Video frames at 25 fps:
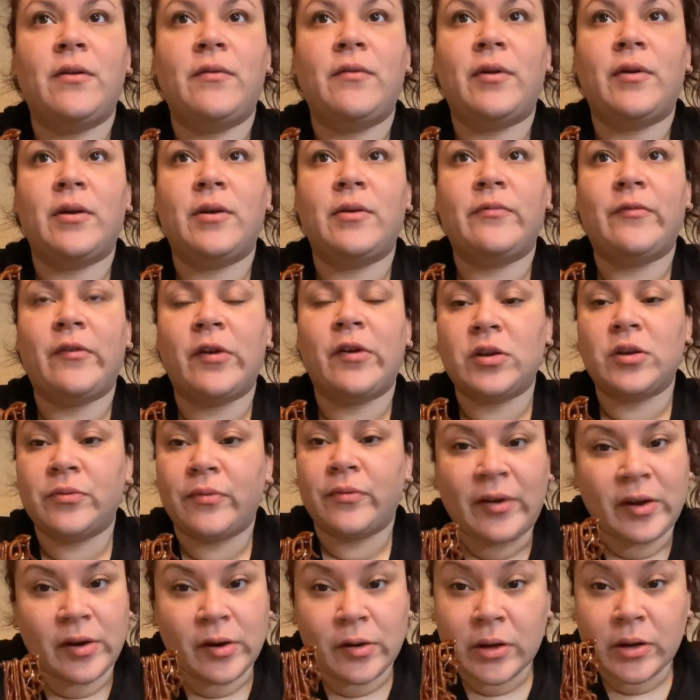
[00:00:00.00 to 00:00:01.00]
very, very,
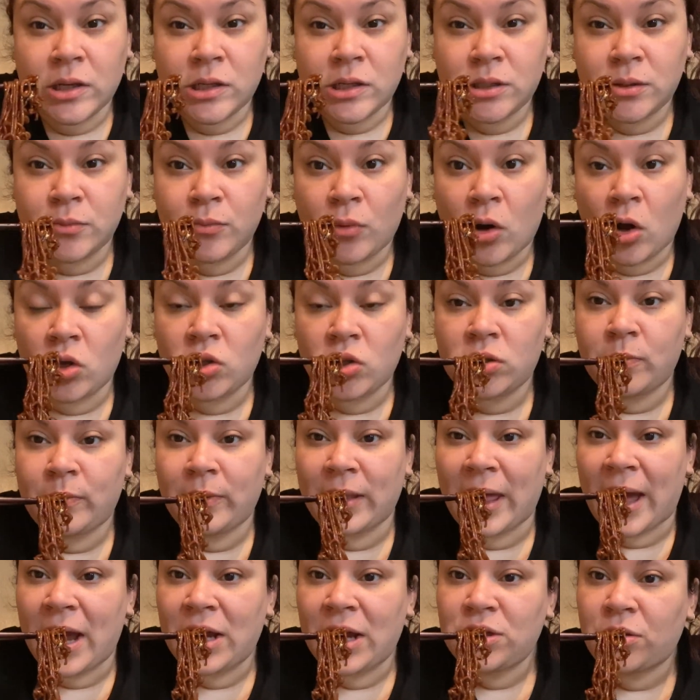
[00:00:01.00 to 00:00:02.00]
very small
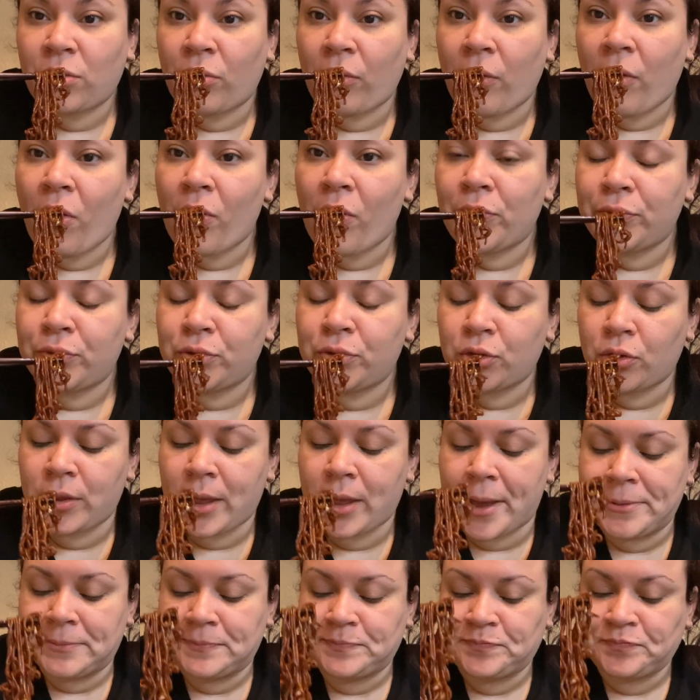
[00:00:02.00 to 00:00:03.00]
splash so
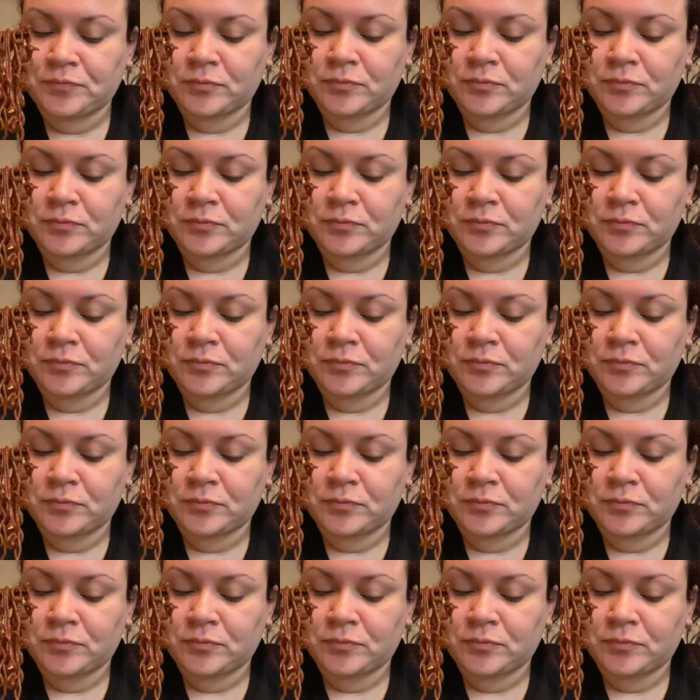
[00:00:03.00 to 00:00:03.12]
that